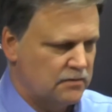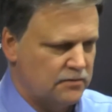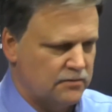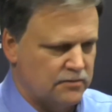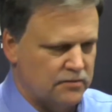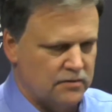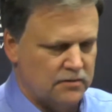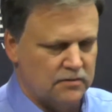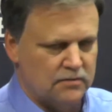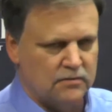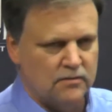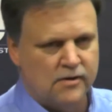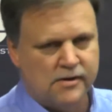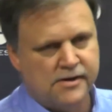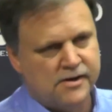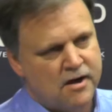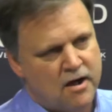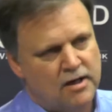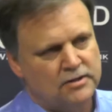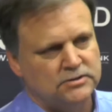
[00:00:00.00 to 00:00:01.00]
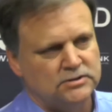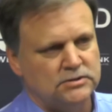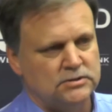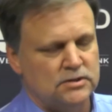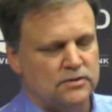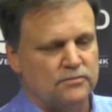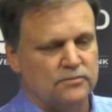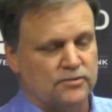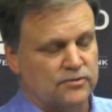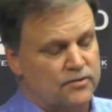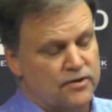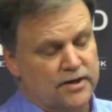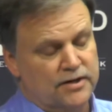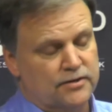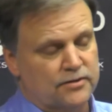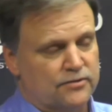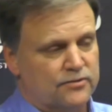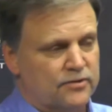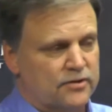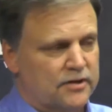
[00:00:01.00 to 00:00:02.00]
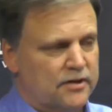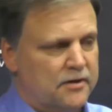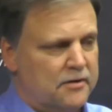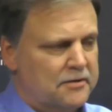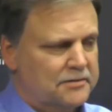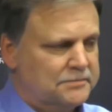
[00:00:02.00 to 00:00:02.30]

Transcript: So, you know, it was great to see.